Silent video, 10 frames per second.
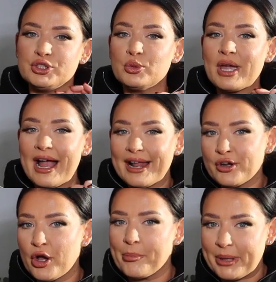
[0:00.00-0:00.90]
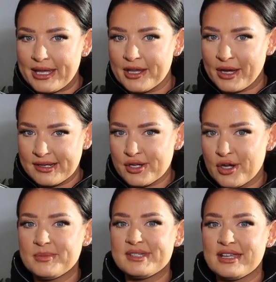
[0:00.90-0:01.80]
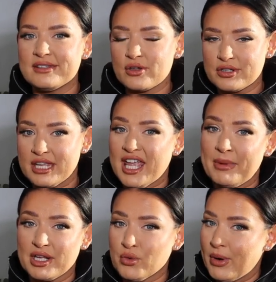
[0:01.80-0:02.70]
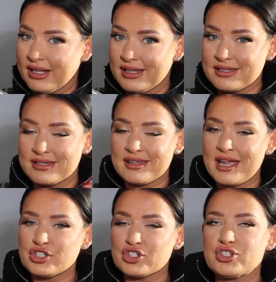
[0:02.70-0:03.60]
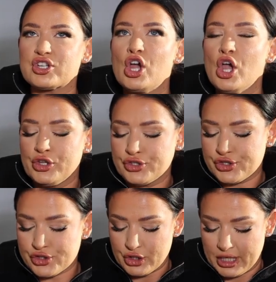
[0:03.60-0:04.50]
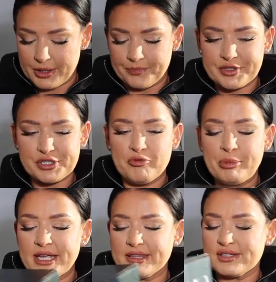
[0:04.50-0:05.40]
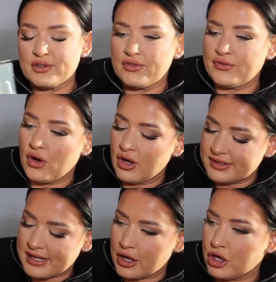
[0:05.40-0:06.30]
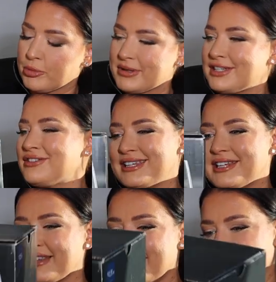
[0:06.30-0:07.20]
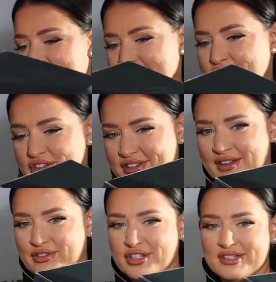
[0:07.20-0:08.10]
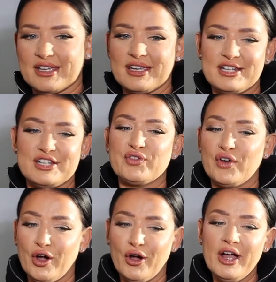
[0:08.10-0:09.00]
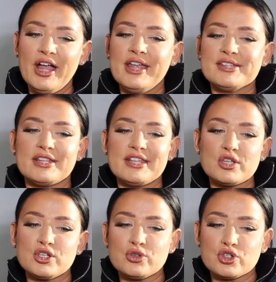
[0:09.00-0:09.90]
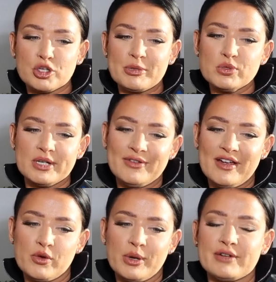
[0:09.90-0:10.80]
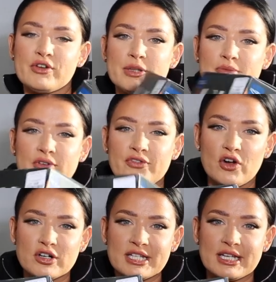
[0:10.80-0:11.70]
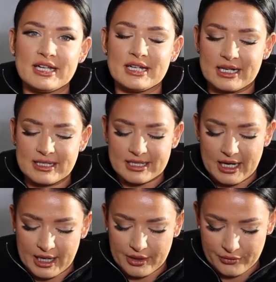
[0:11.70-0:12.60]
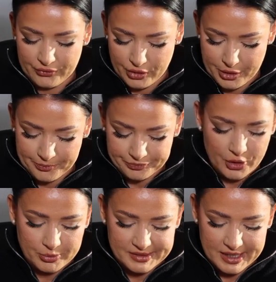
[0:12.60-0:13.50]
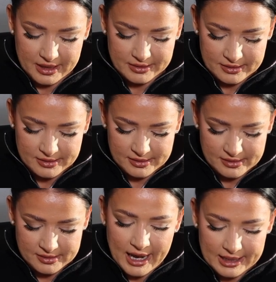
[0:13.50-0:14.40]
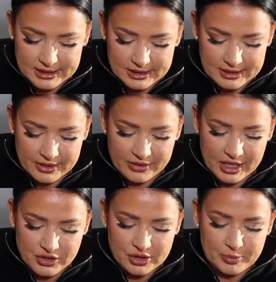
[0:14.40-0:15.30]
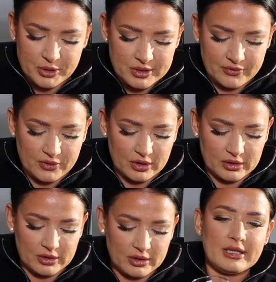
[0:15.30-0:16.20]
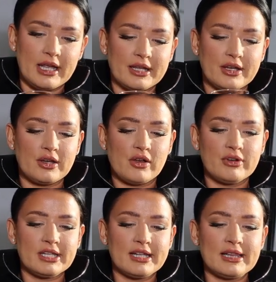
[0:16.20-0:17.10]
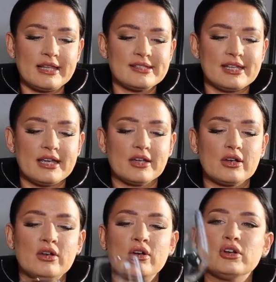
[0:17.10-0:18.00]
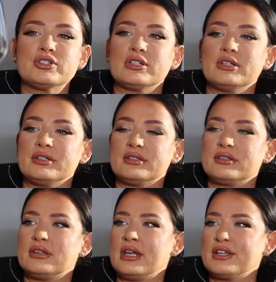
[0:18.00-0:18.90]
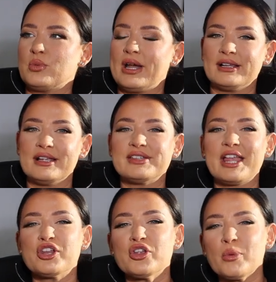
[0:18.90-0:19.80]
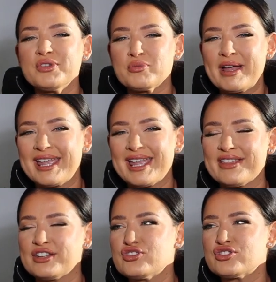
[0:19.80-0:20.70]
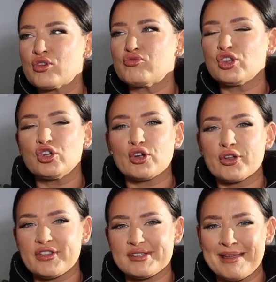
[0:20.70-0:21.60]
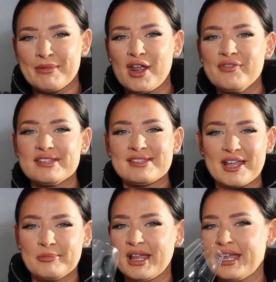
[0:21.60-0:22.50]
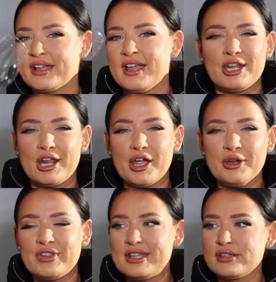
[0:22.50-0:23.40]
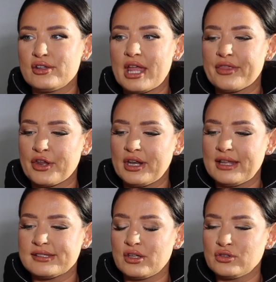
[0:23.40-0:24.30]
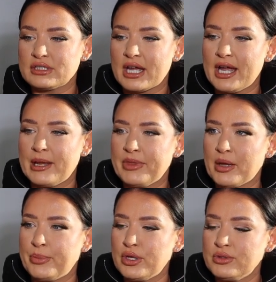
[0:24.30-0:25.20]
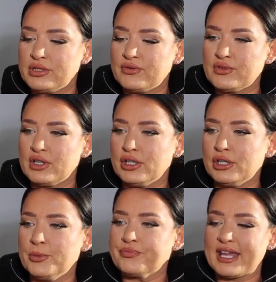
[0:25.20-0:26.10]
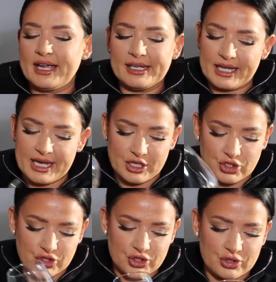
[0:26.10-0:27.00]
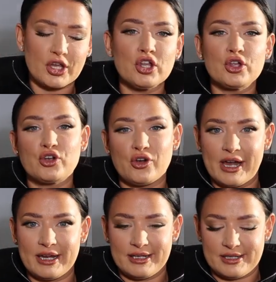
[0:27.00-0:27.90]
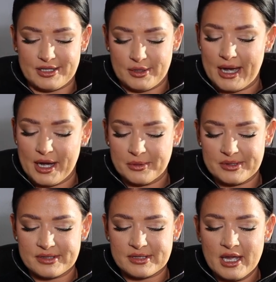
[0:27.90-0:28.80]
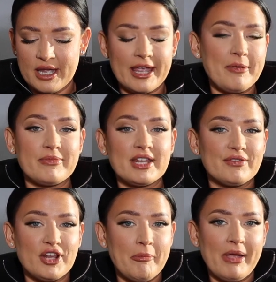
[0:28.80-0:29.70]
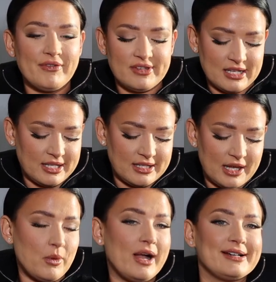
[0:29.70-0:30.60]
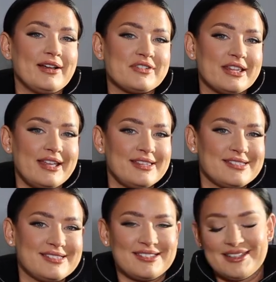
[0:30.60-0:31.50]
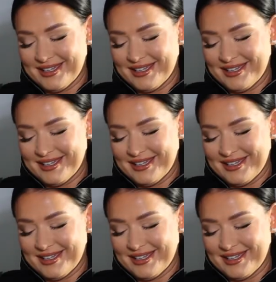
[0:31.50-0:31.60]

You cannot be going to HomeSense or TK Maxx for wine glasses. They are just stunning. So I've picked this four set up, because he doesn't need like six or seven, does he? He needs four. So these should have been 25 quid. I've got them for $14.99 from HomeSense. And they're just beautiful. Like a really classic, gorgeous, nice wine glass. Like, you know the ones from IKEA, they just don't look the same. They don't have the same, like, you know? These look like they're gonna last a long time. They're beautiful, stylish. They're gonna look great in his new house. You never know, he might even start to like wine after this.